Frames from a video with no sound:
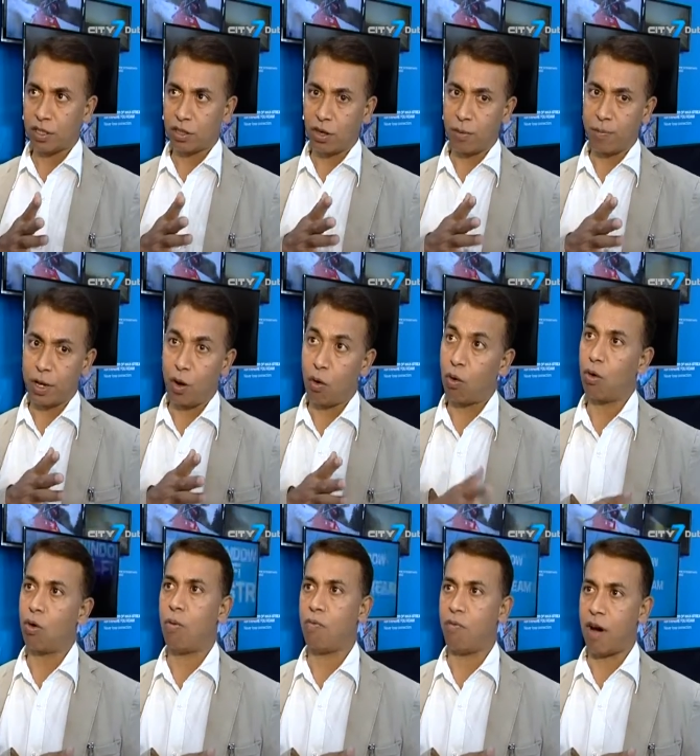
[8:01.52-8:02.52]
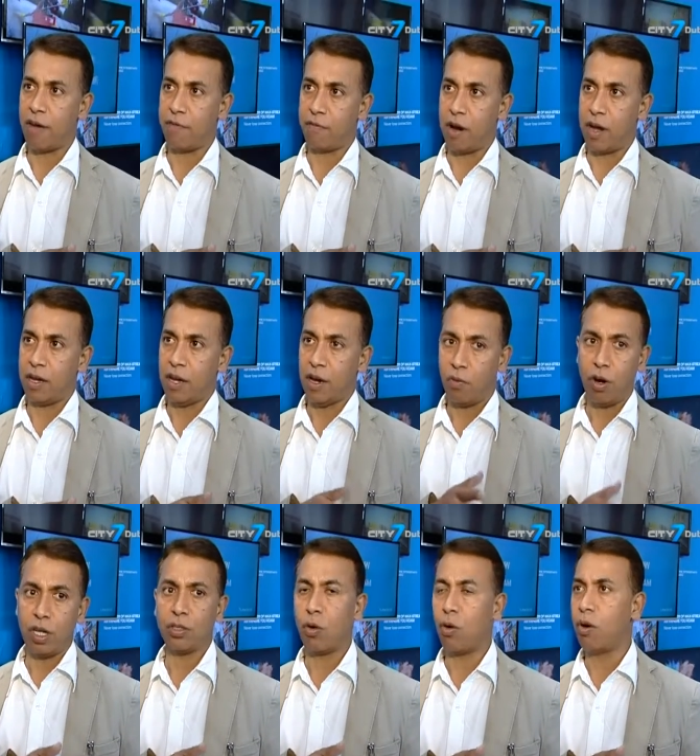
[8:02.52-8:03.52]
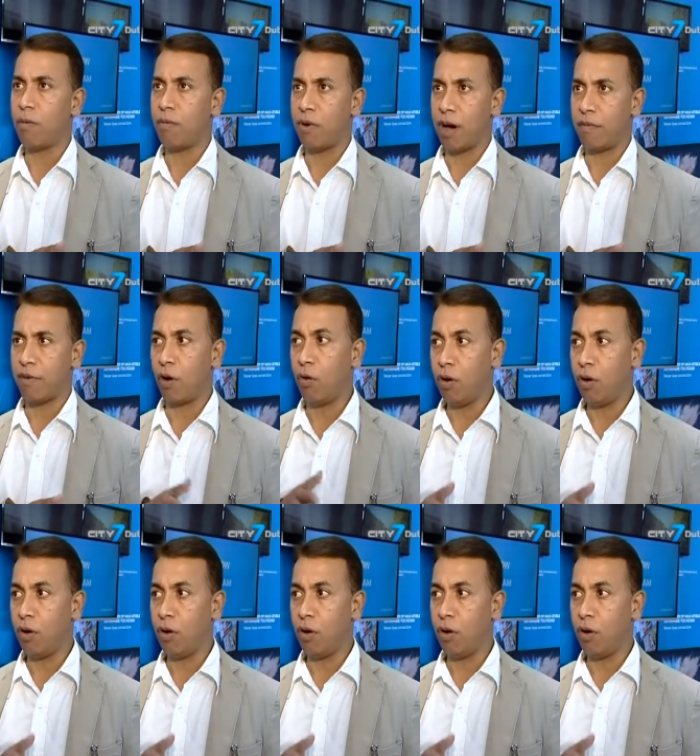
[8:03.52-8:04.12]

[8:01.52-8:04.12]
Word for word: is going to be whole home Wi-Fi. What is whole home Wi-Fi?